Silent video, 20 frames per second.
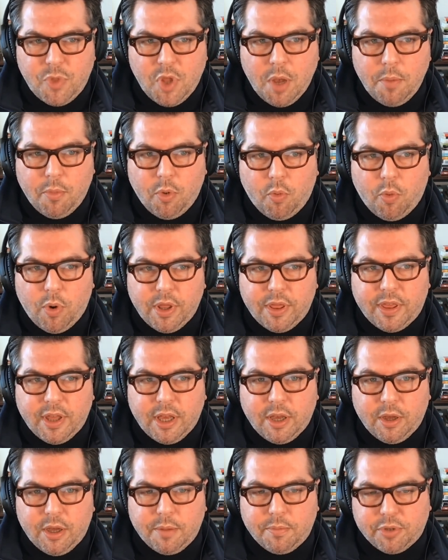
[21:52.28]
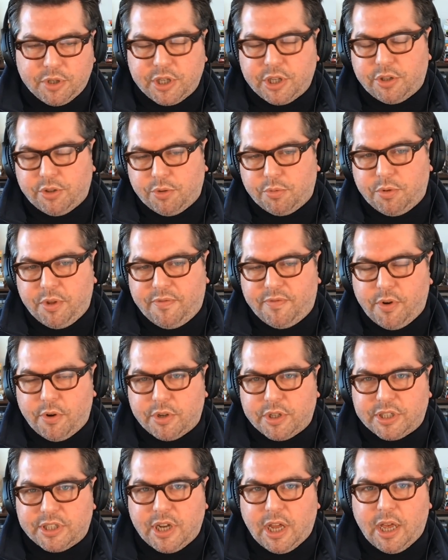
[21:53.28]
But one thing in particular we
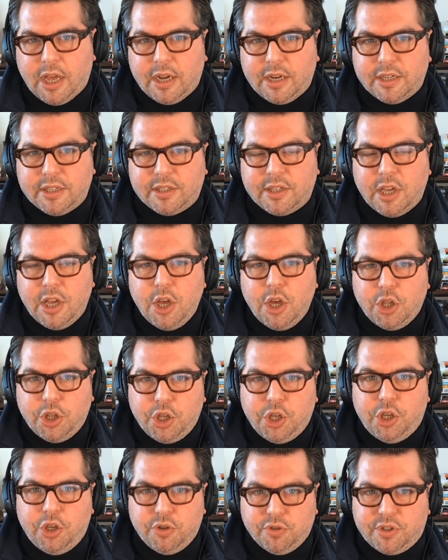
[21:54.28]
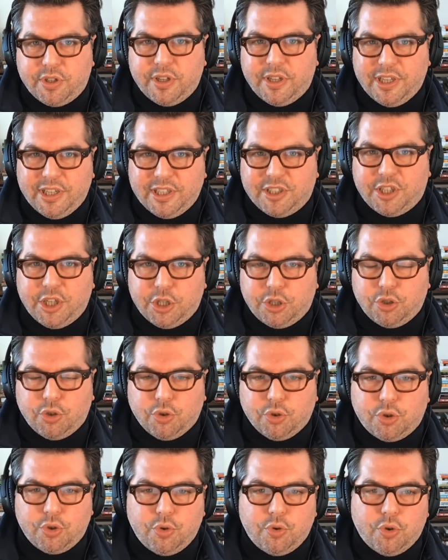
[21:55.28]
focused on is the use of these
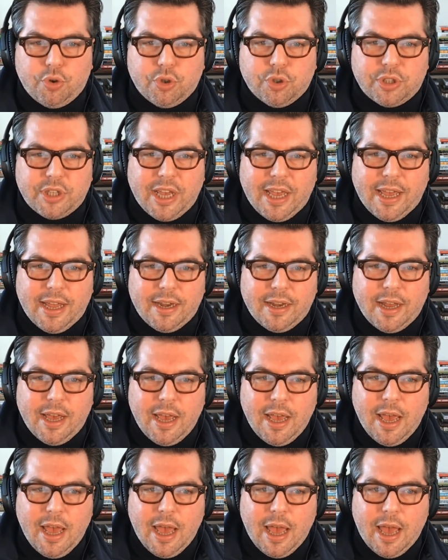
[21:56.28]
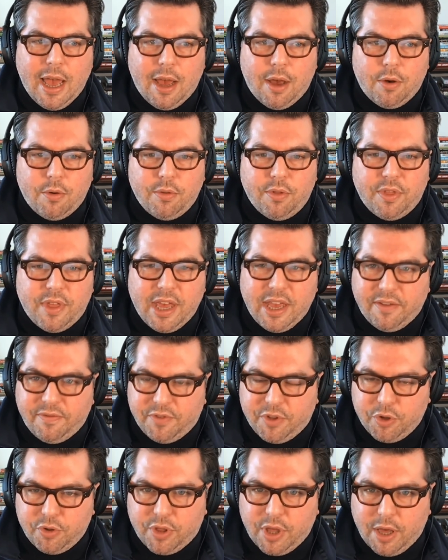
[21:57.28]
digital tools and how they
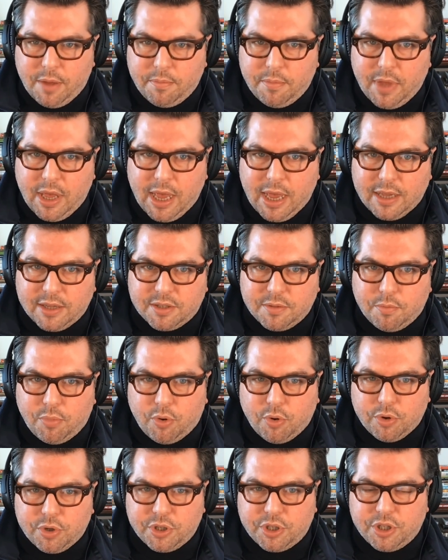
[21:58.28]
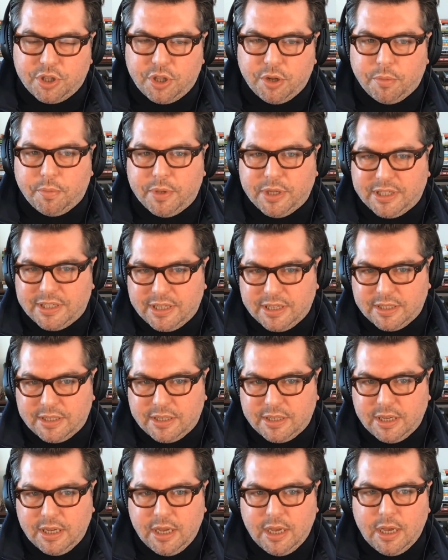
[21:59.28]
view them as important to their
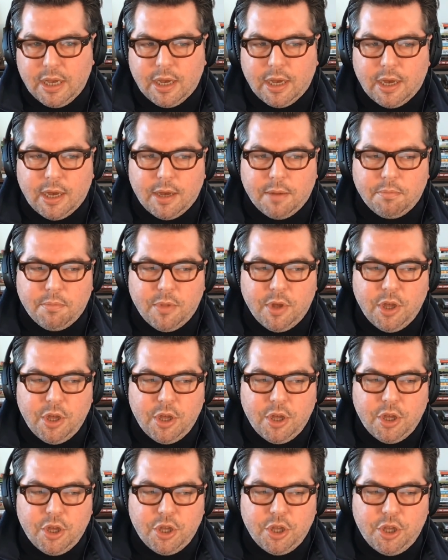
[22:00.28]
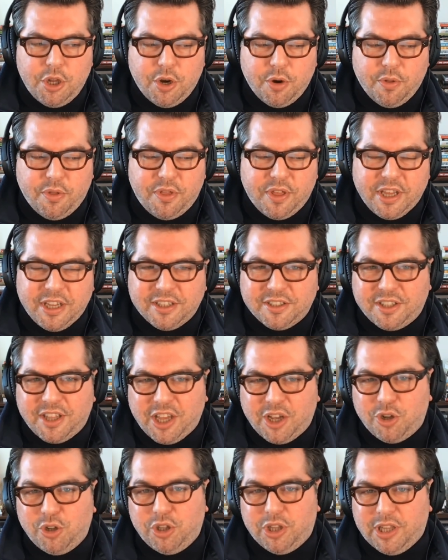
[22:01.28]
business. Things
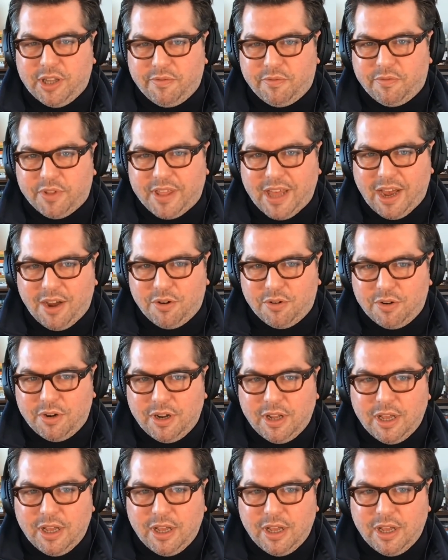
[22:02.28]
they couldn't live without.